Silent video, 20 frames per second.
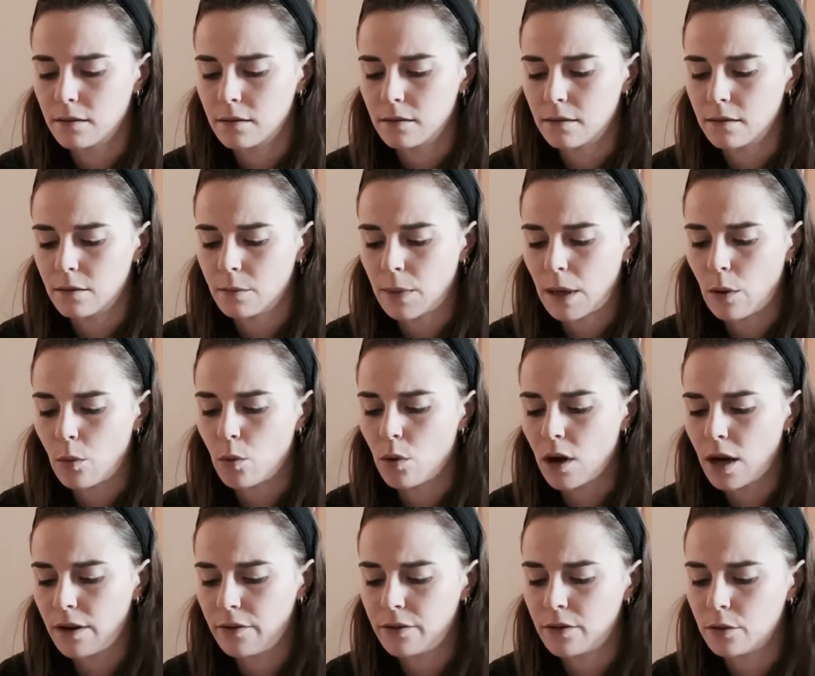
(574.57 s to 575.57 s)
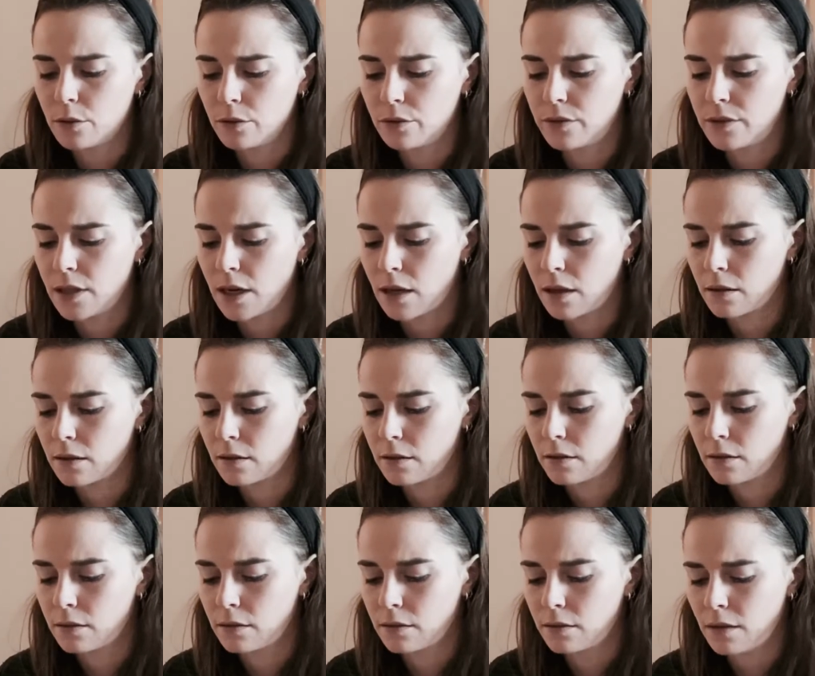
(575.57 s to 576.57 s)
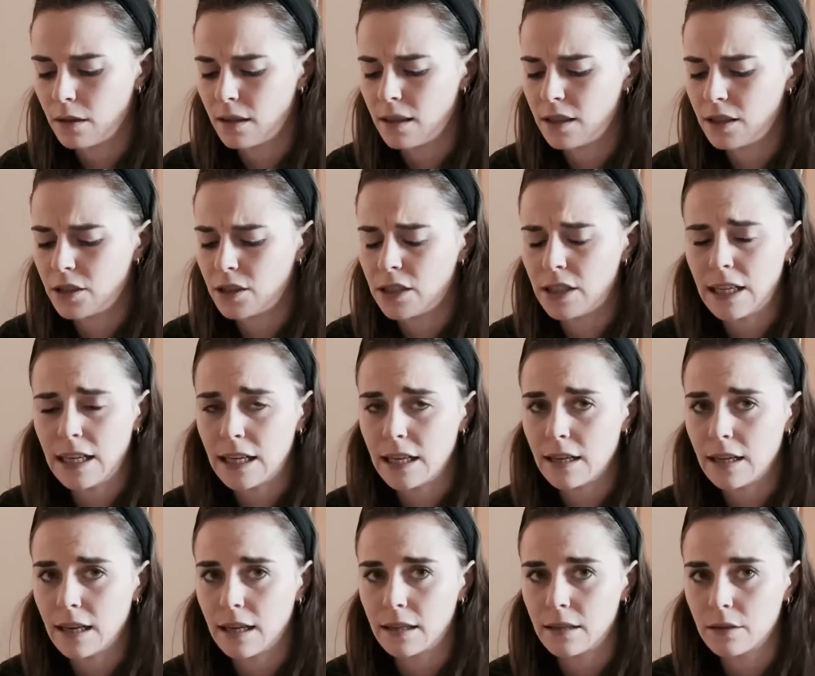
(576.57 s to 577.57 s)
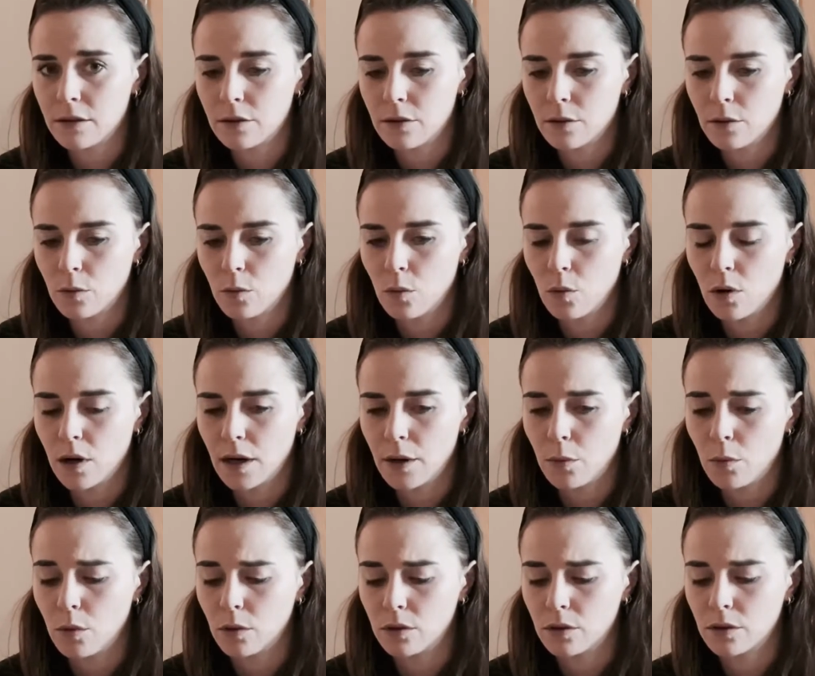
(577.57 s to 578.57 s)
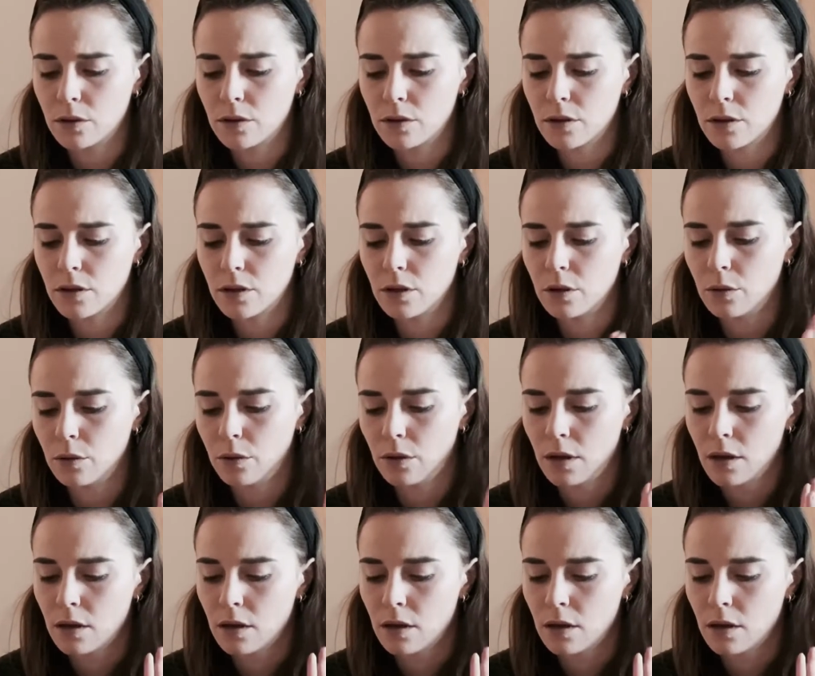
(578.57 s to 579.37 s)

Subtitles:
about what I've sort of done this year and what I want to